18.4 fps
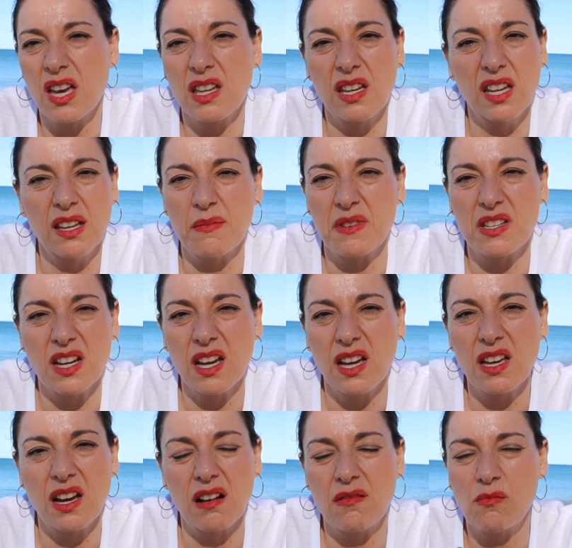and let me tell
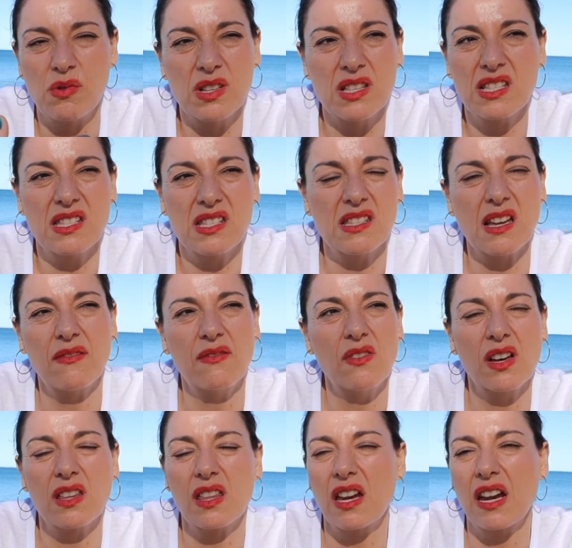you, when stuff
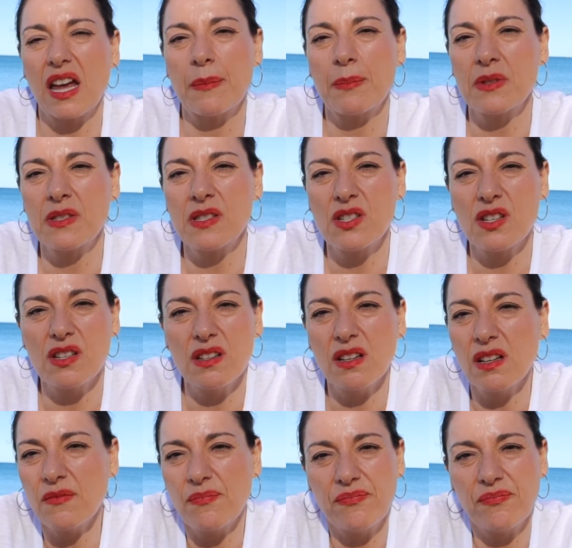like that happens to you,